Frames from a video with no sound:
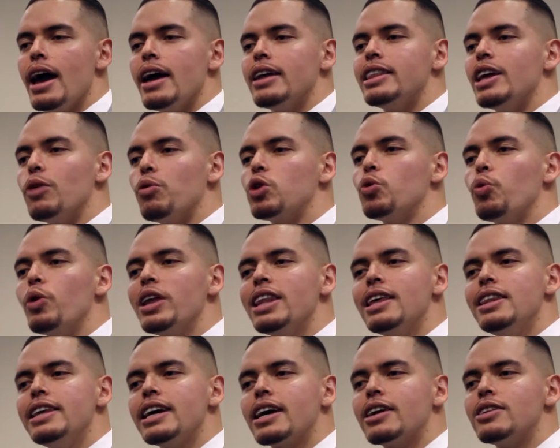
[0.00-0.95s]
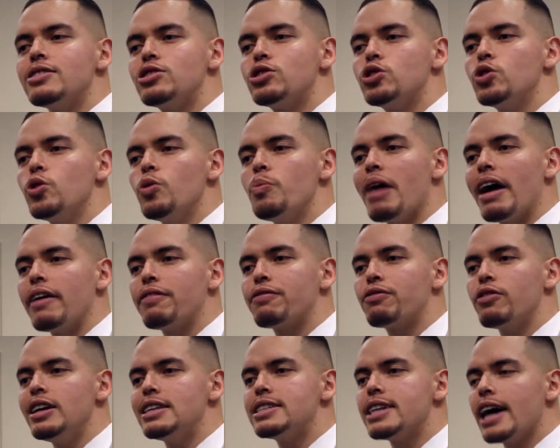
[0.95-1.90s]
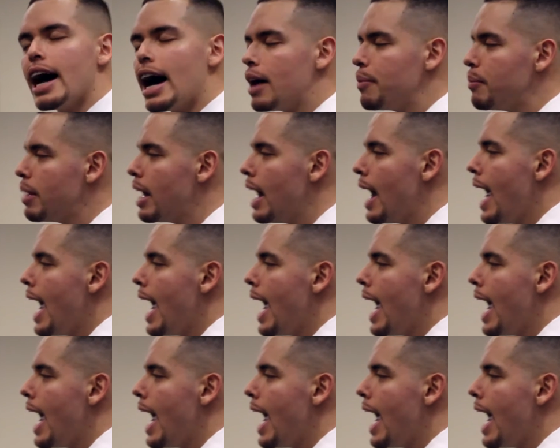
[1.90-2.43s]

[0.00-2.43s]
They would willingly consume my free time